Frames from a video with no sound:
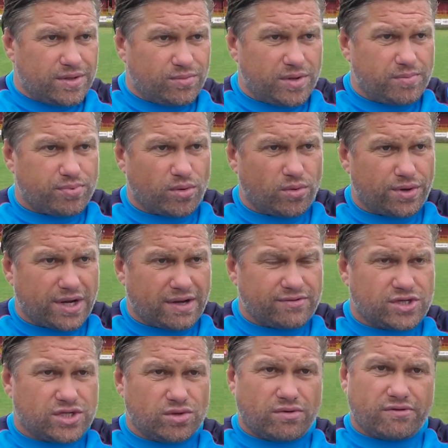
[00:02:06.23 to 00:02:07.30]
We brought
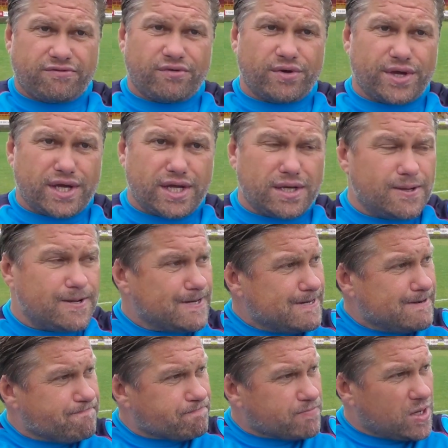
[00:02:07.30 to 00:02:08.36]
another 2 or 3 in
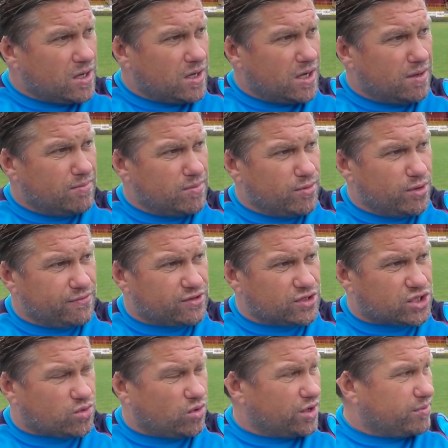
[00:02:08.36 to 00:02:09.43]
and moved the
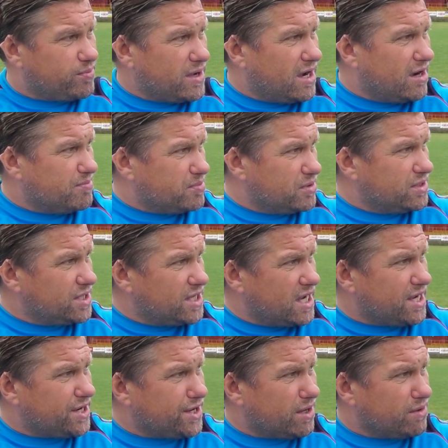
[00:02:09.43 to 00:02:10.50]
squad about. But
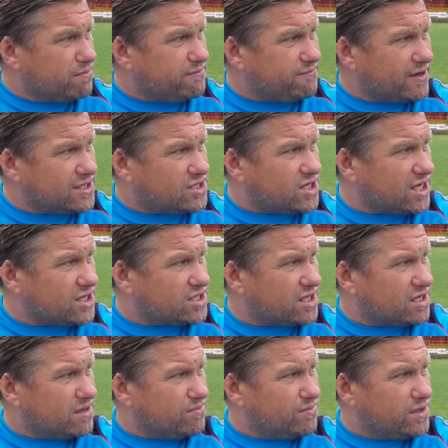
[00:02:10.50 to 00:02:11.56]
yeah, no,
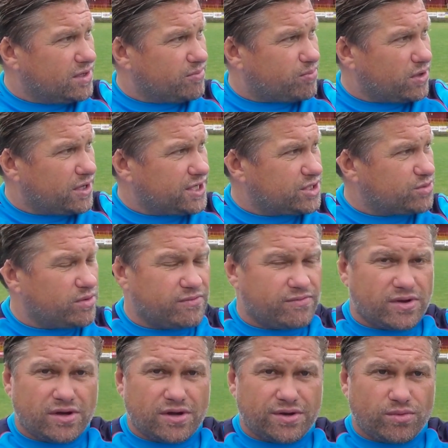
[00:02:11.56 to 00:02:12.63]
fantastic. I'm really pleased with
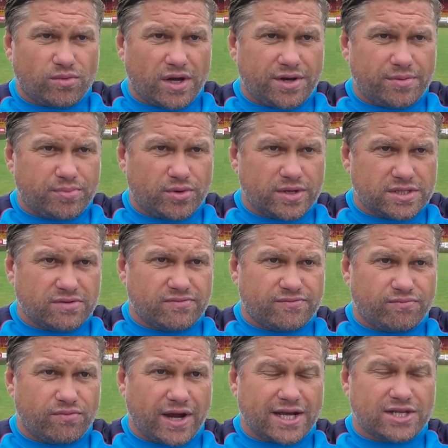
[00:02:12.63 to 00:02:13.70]
the way the boys
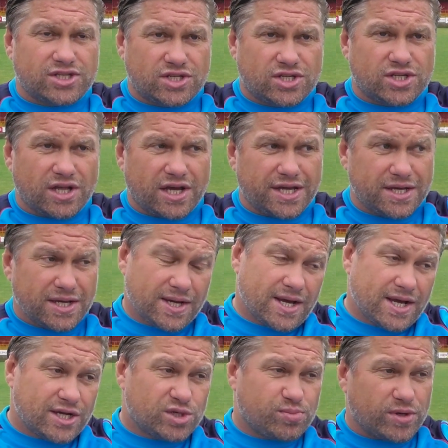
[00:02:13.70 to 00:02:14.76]
have reacted today,
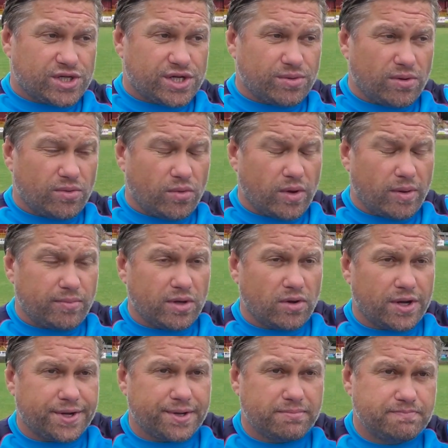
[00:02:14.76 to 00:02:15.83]
especially when we went
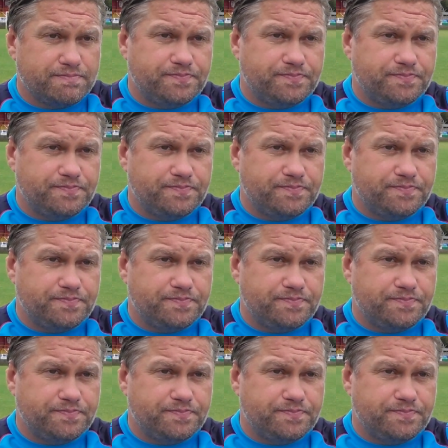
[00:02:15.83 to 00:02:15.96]
behind.